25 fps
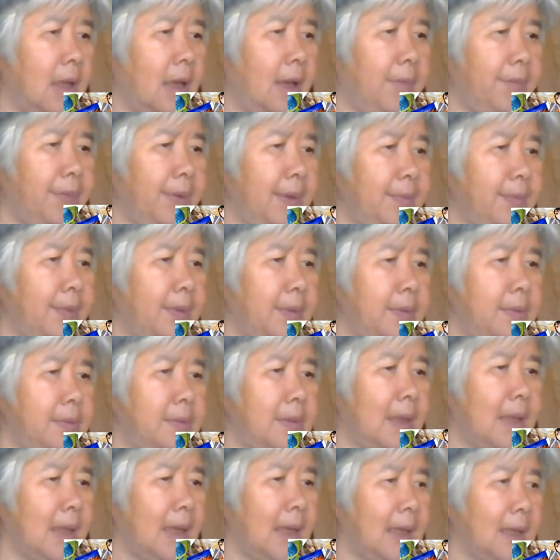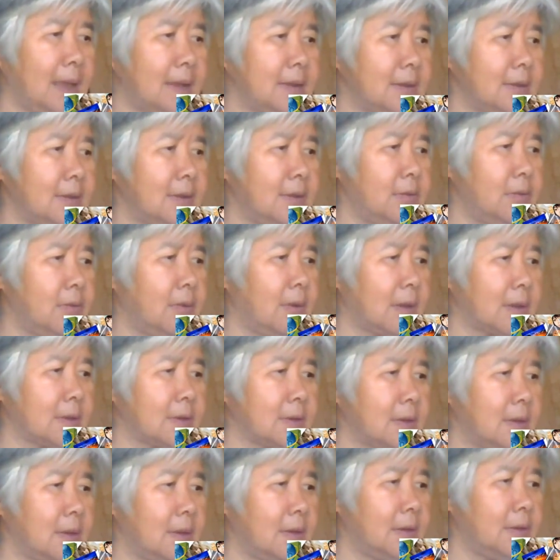and people who are asked to walk
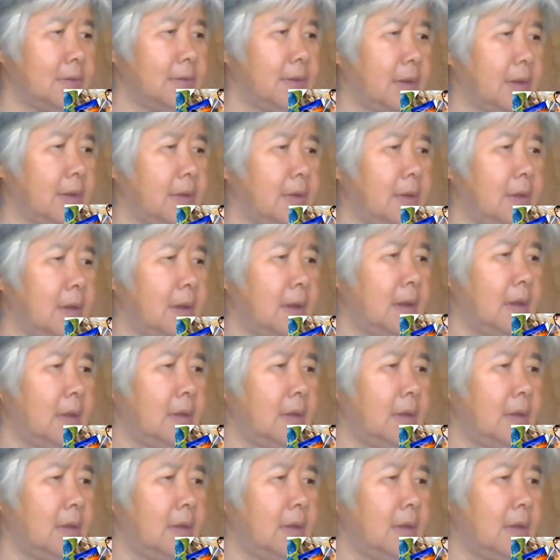slower